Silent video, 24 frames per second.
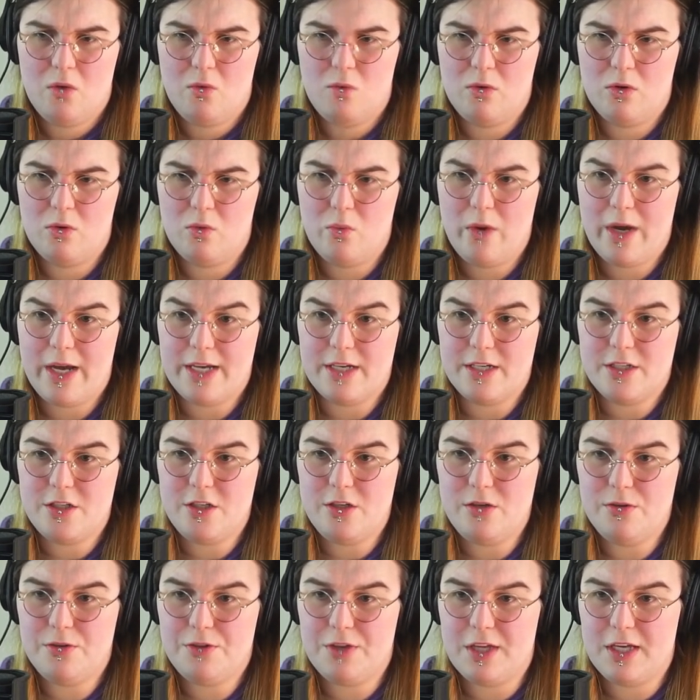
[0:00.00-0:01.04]
Well, wait. Do
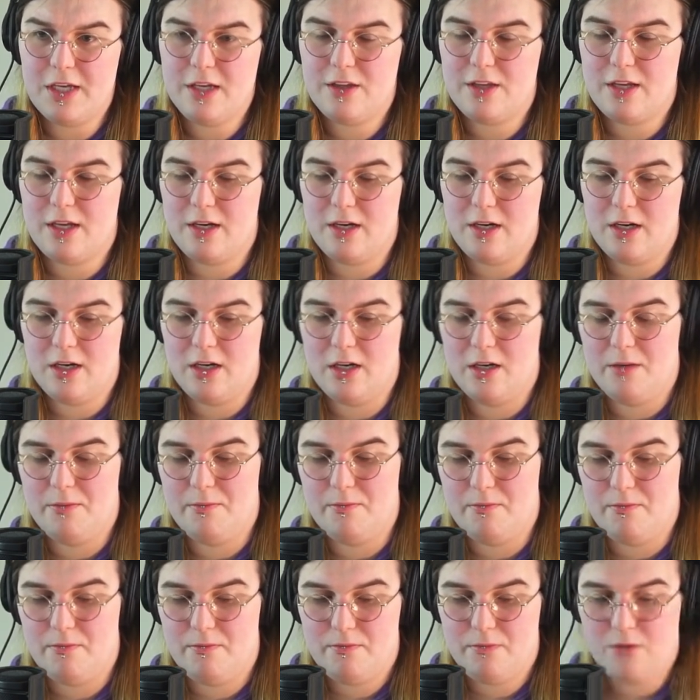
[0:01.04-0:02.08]
you think that?
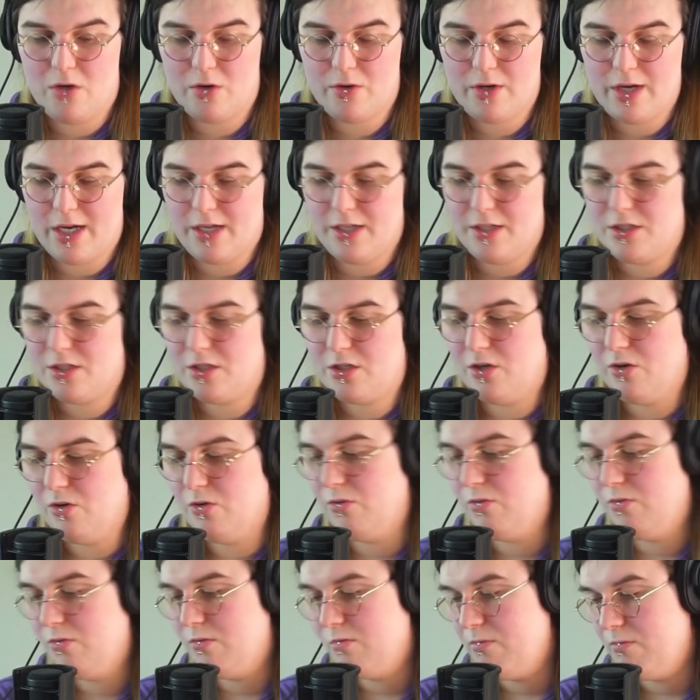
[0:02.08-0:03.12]
Um, okay,
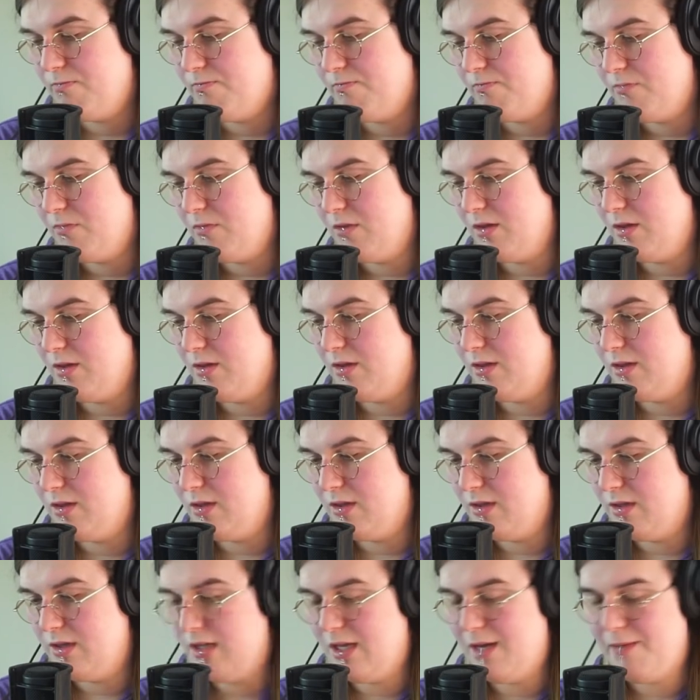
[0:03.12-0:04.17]
so
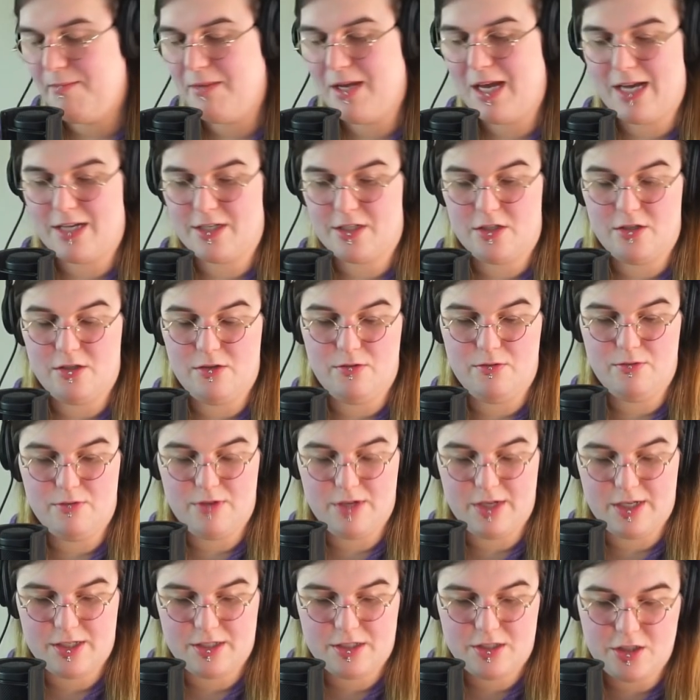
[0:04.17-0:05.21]
let me ask you
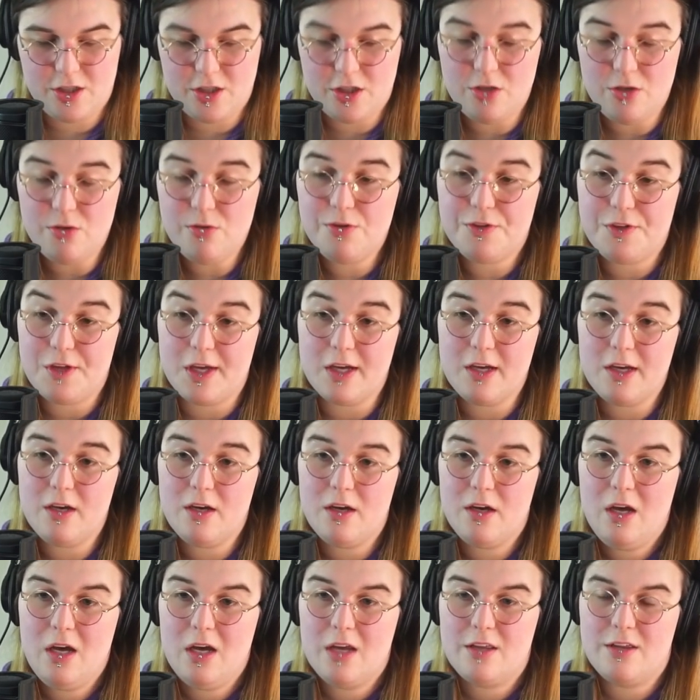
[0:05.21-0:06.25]
this: Do you think
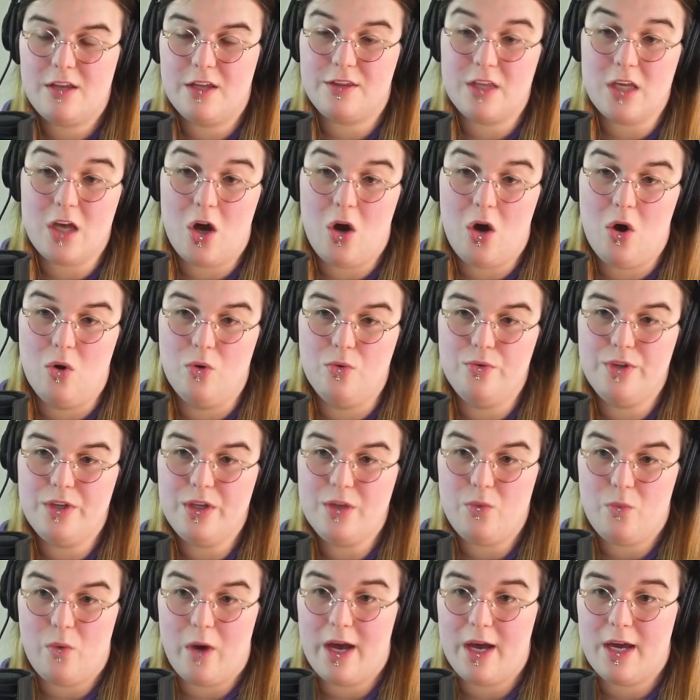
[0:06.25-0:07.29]
that the only
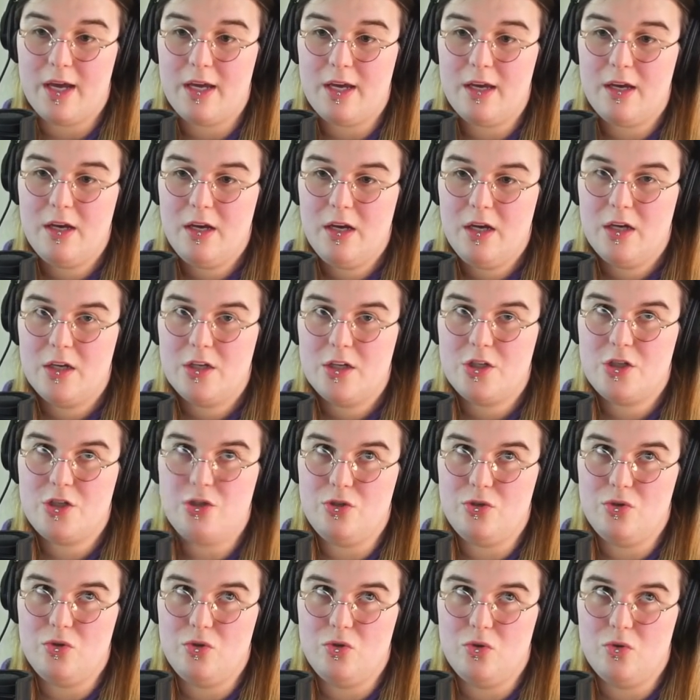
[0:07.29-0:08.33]
way
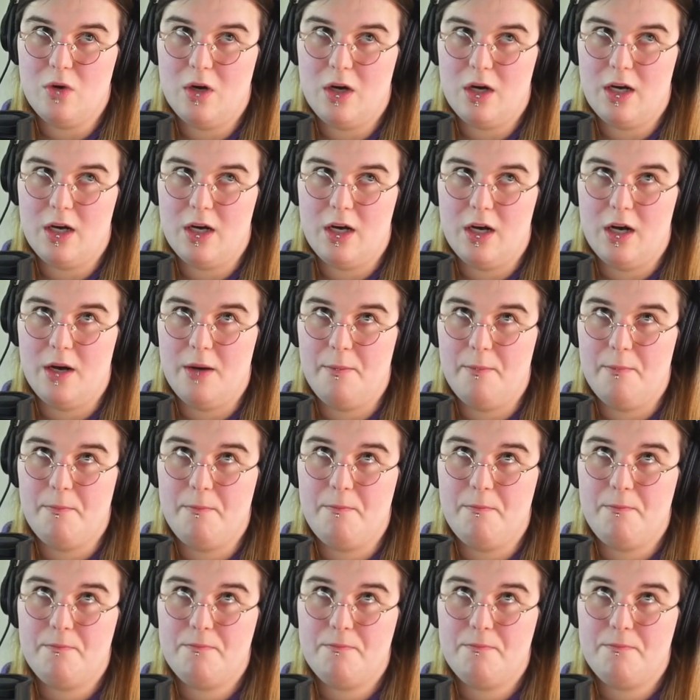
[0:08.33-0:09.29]
to um,